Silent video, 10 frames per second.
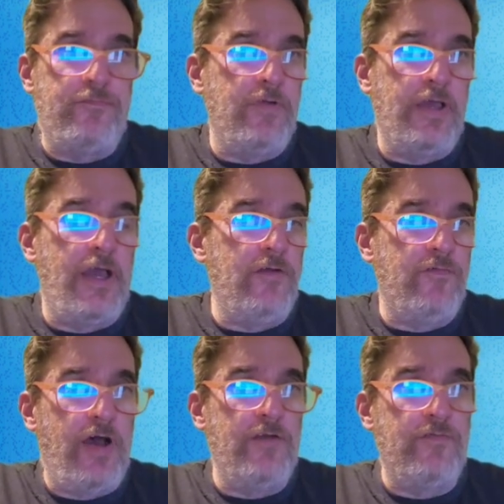again,
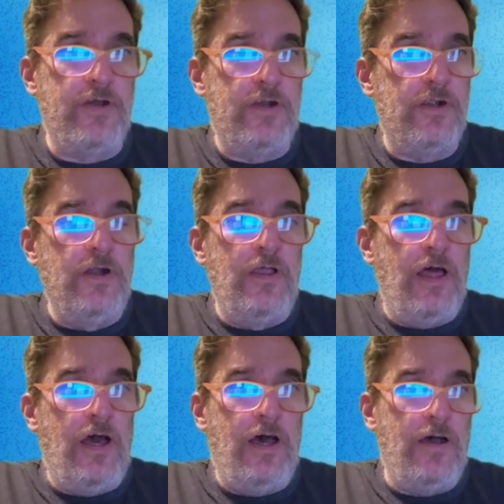fried fritter.
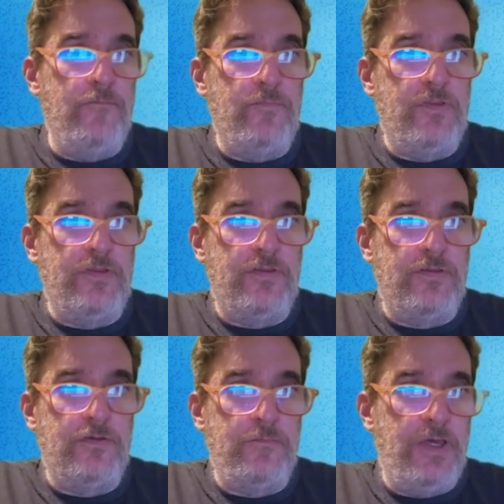Um,
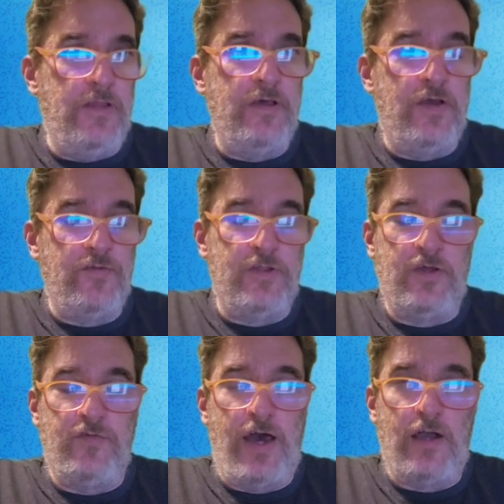to me, tasted
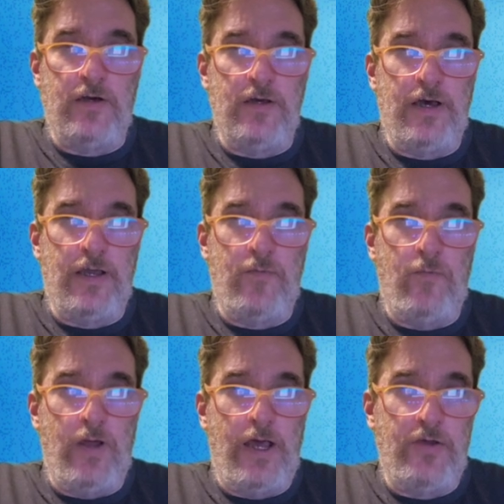exactly like
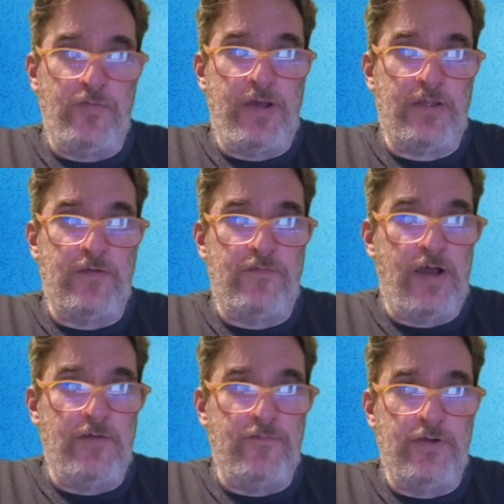what I expected
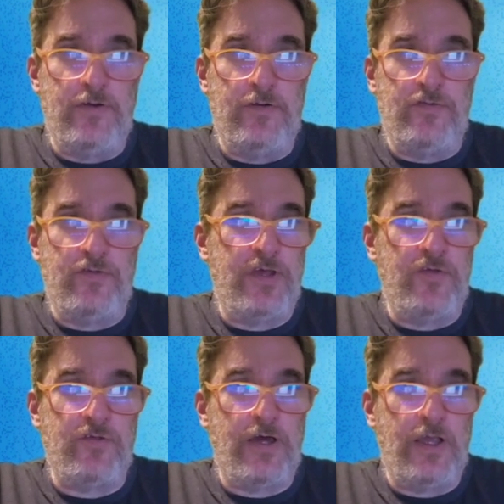fried fritters to
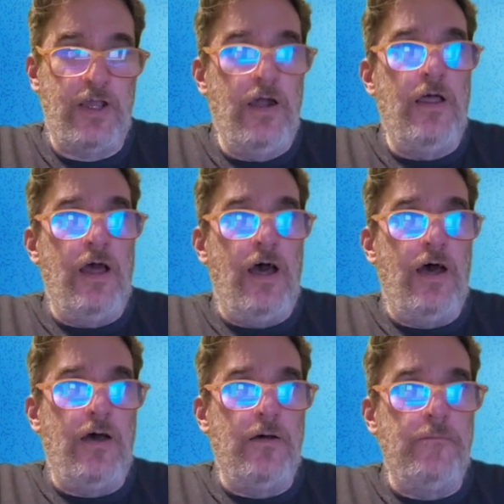taste like.
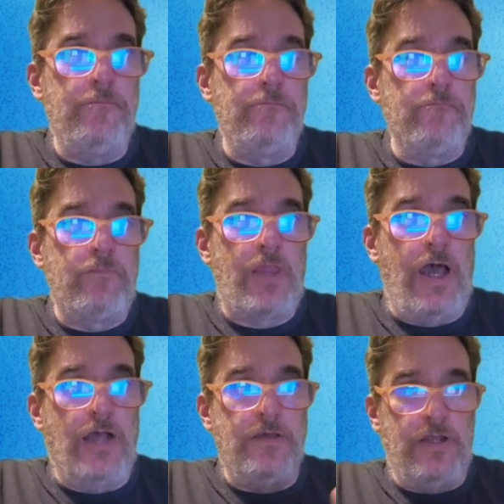Um,
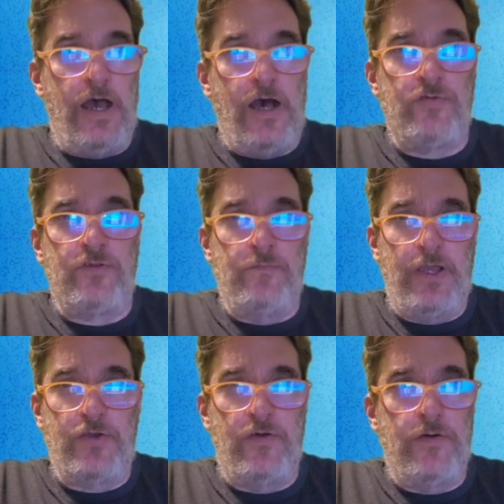I did ask to
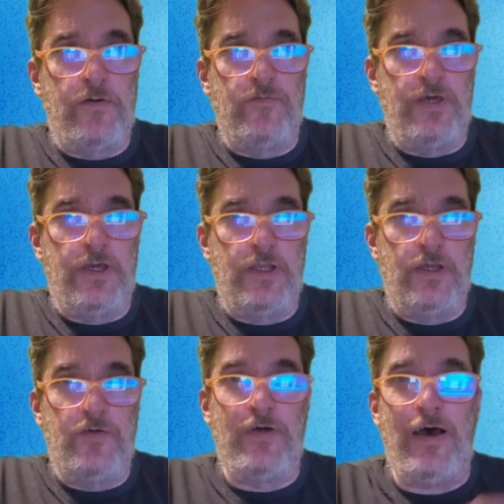make sure they were vegan
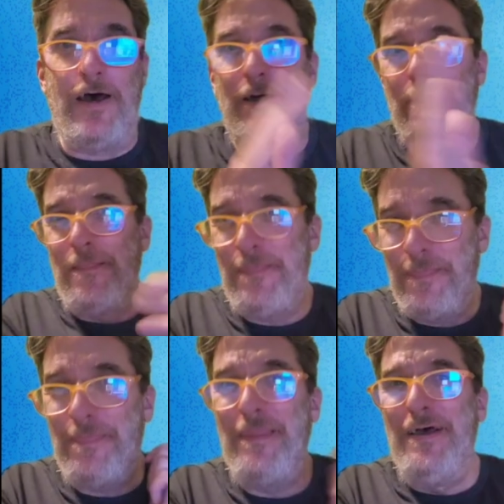because,
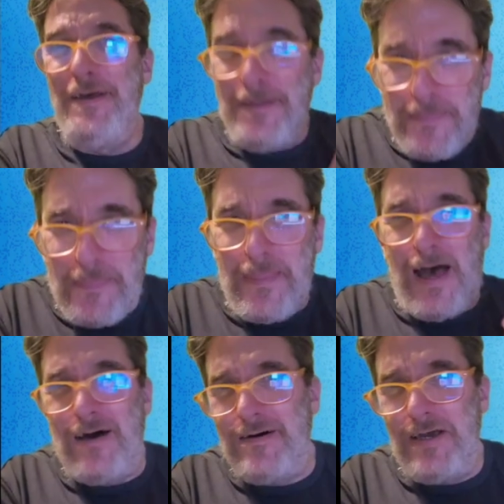
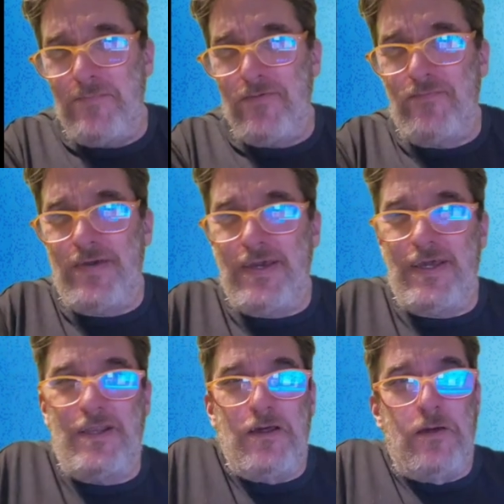not labeled
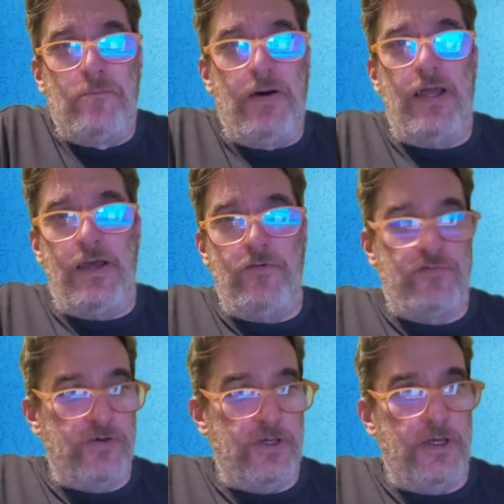vegan. But it
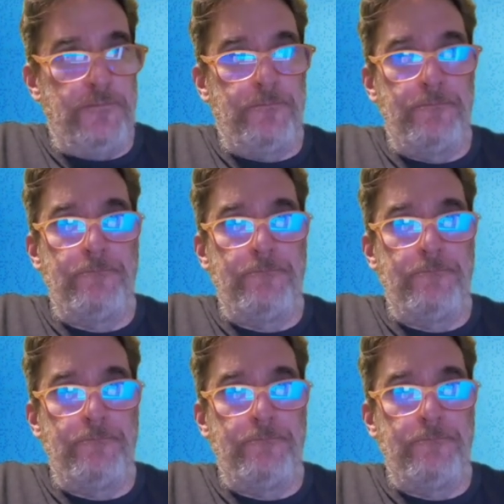was really good.